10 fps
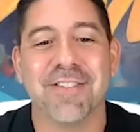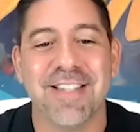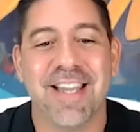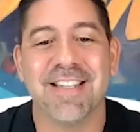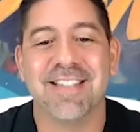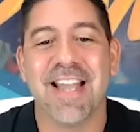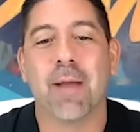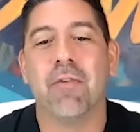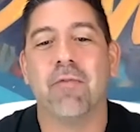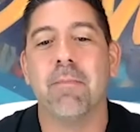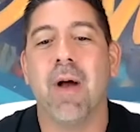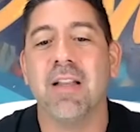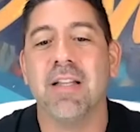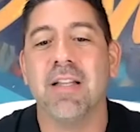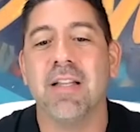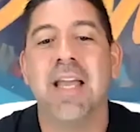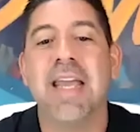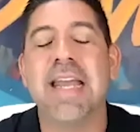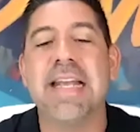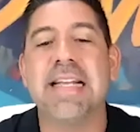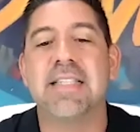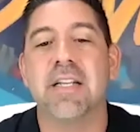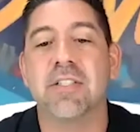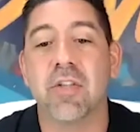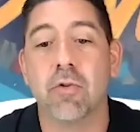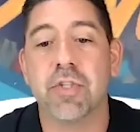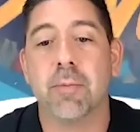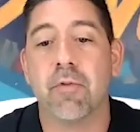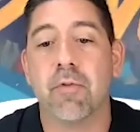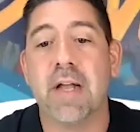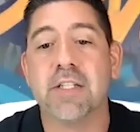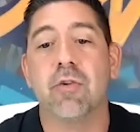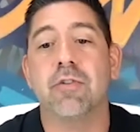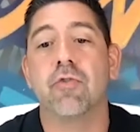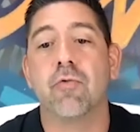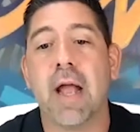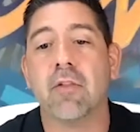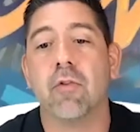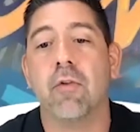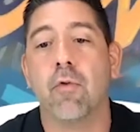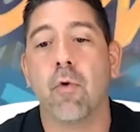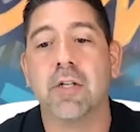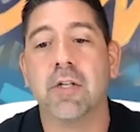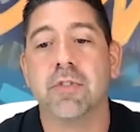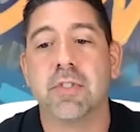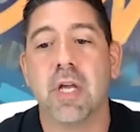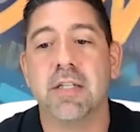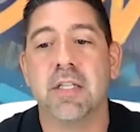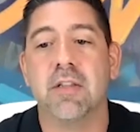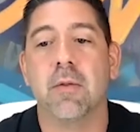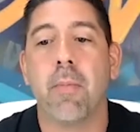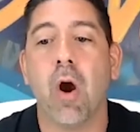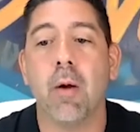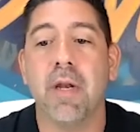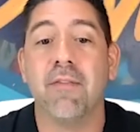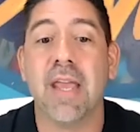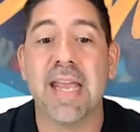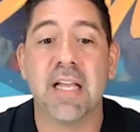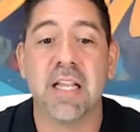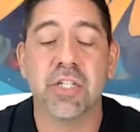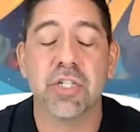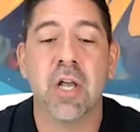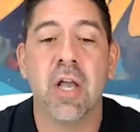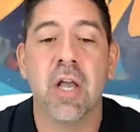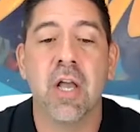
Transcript: Sika Dagbovie-Mullins is an associate professor and director of graduate studies in the Department of English